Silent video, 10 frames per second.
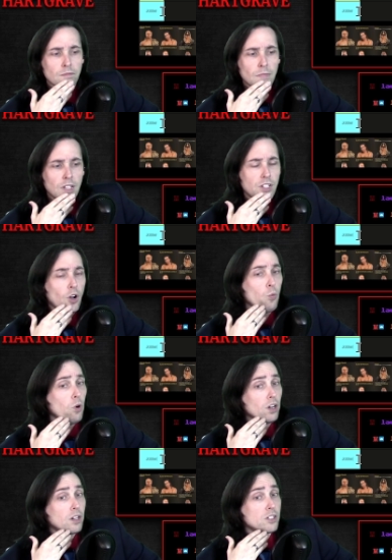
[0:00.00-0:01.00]
No,
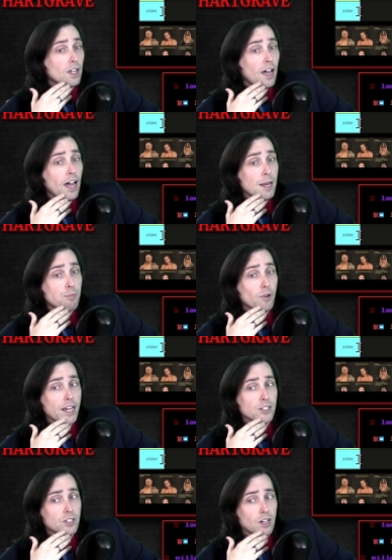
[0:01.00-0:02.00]
worker's a high
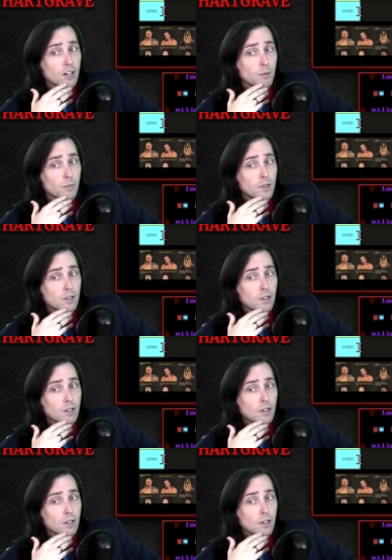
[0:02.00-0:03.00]
praise term.
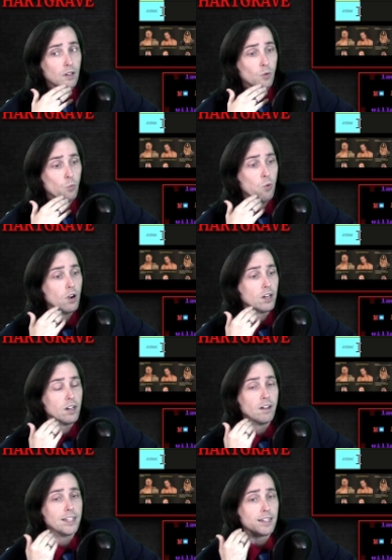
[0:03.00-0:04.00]

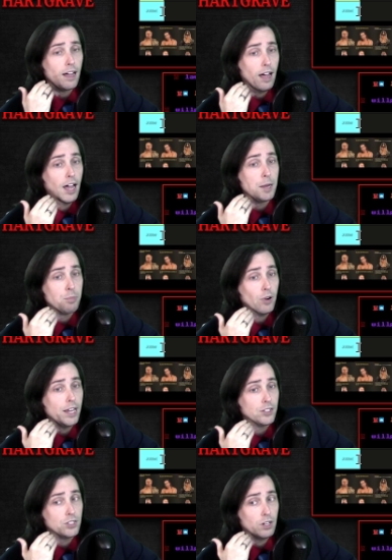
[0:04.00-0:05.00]
Worker is a high
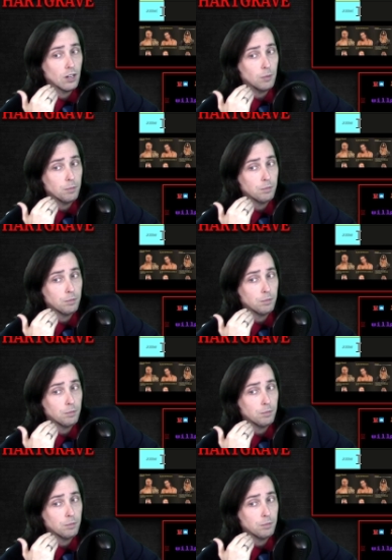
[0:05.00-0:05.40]
praise term.